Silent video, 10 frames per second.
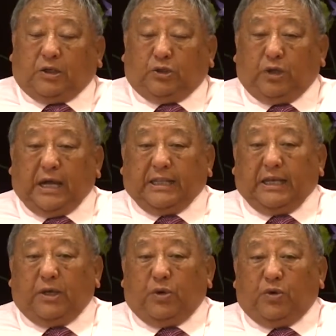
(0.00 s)
So I
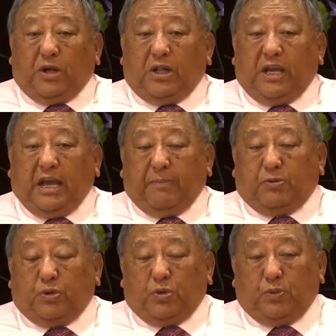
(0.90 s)
think you really
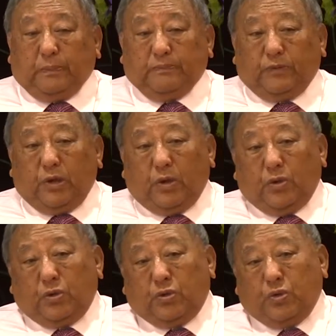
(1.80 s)
have to,
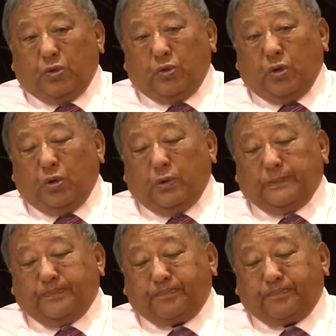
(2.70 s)
to know